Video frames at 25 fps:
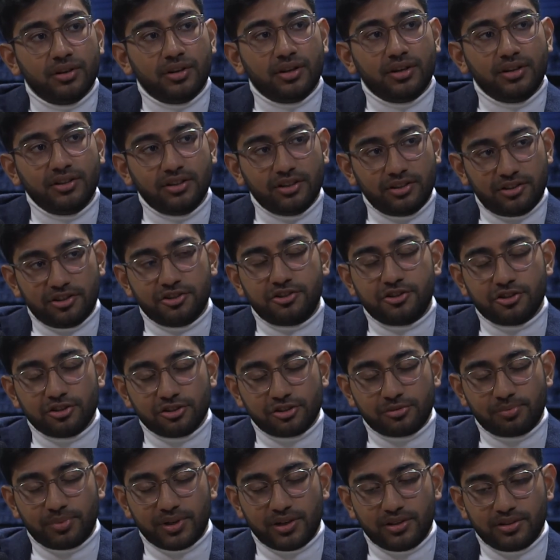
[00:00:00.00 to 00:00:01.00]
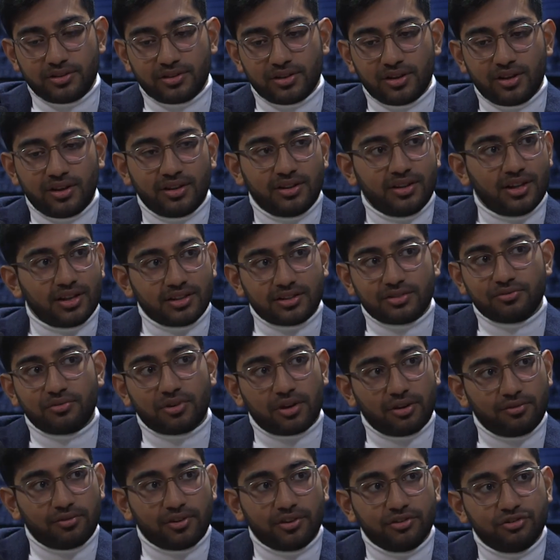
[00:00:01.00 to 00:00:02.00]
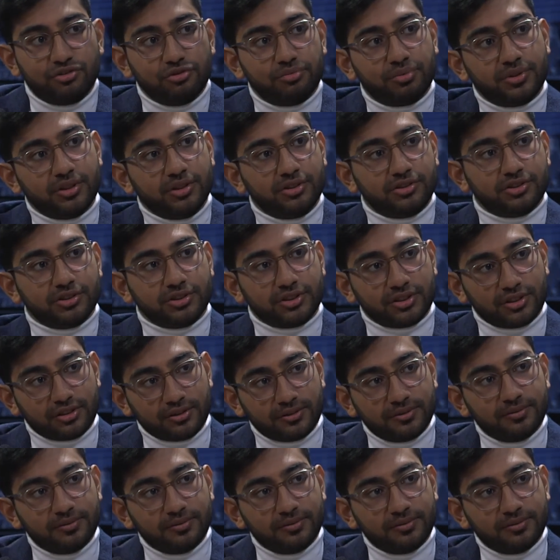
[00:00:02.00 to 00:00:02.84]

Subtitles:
in the digital space. That's what I find super interesting.